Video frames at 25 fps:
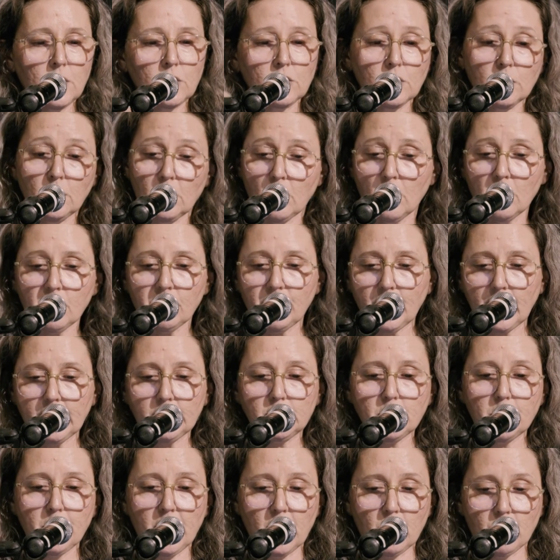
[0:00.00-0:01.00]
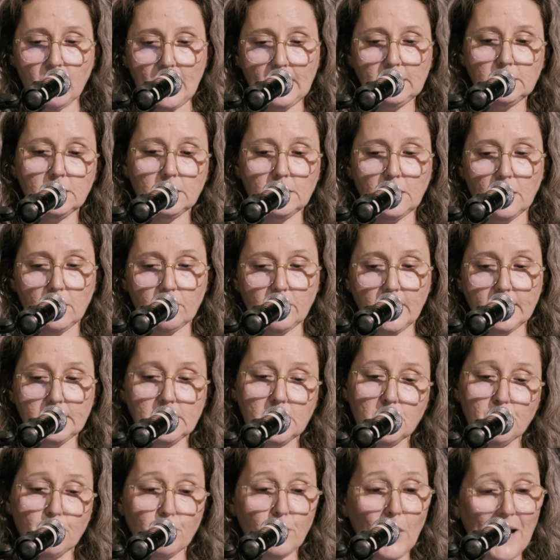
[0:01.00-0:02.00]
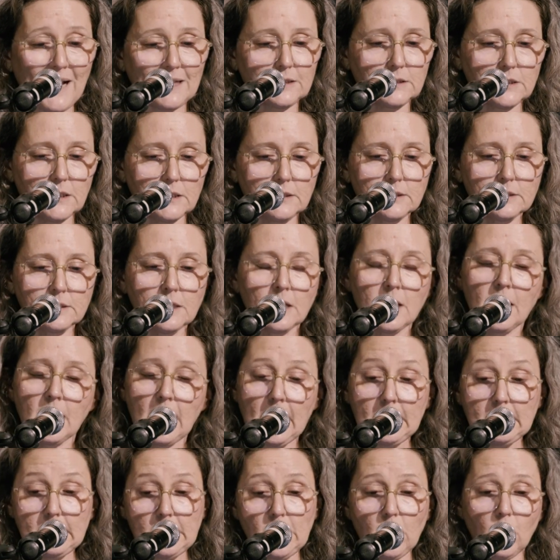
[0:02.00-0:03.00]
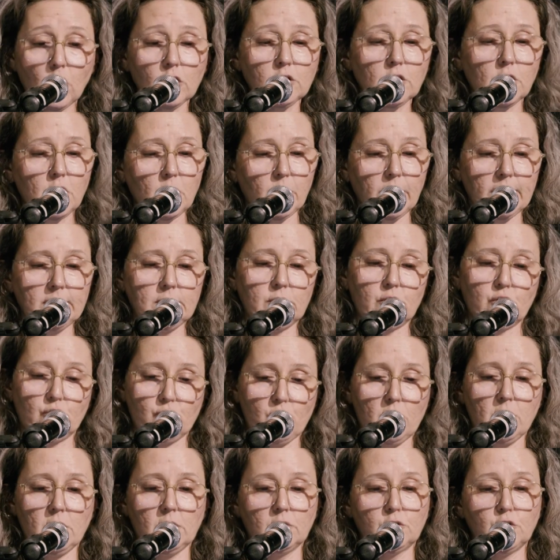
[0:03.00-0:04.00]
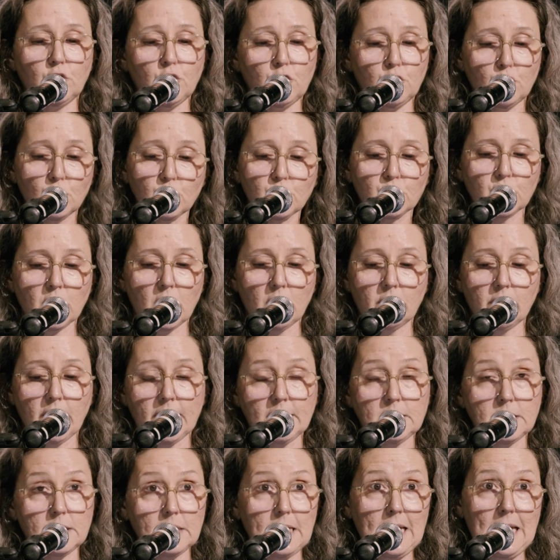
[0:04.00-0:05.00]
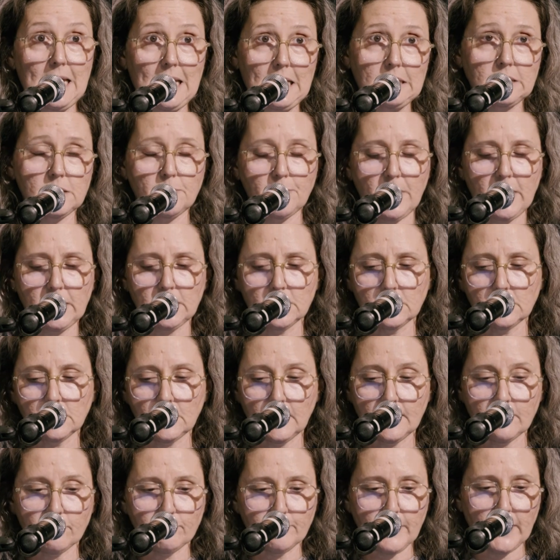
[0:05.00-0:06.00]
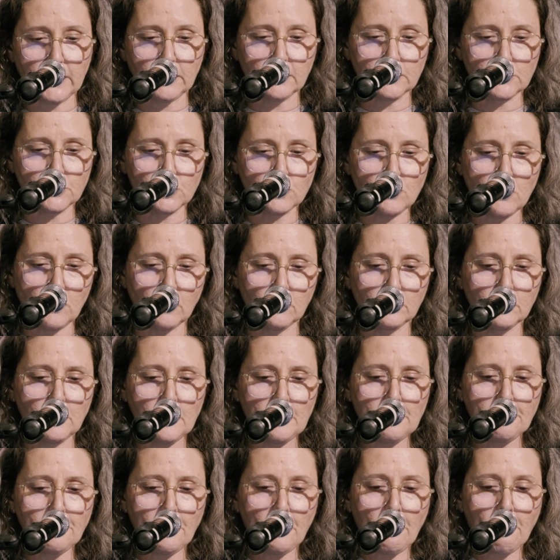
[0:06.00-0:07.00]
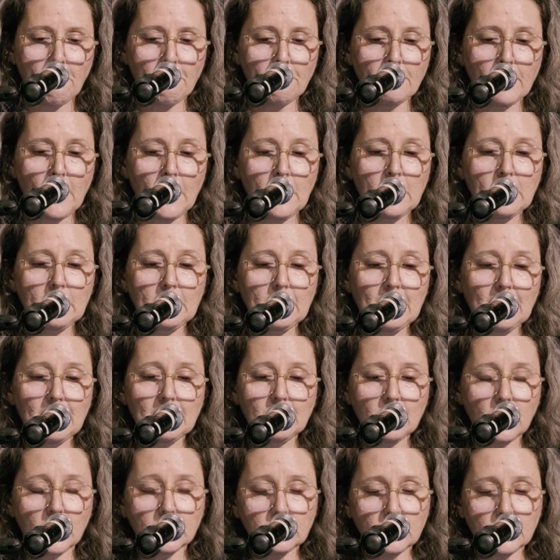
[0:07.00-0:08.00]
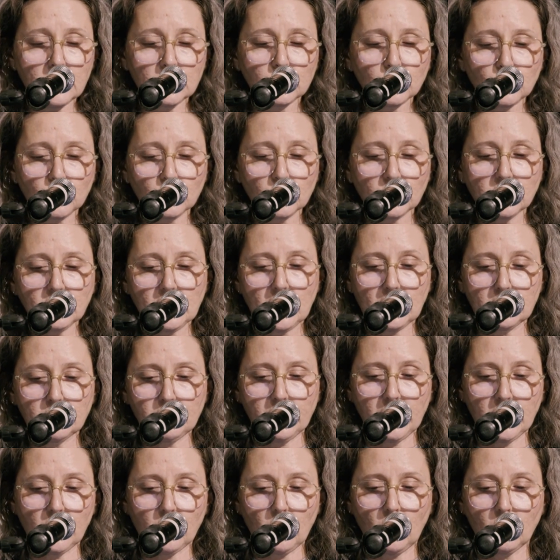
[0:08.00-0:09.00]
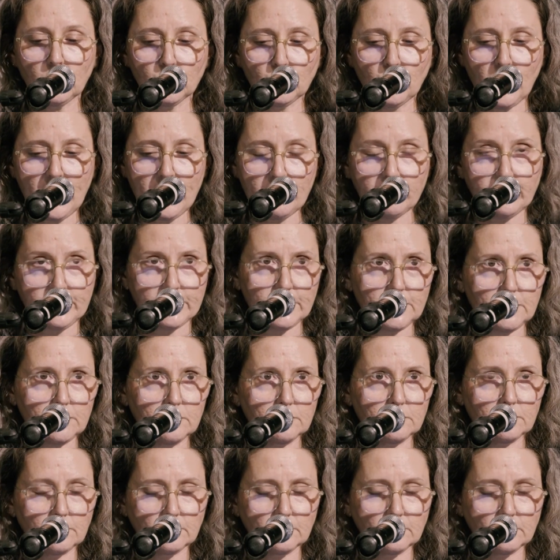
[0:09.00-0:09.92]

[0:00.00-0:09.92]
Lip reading: the long fight to be granted our rights in practice, and the ongoing struggle to use our rights independently of male control, cannot and should not be called waves.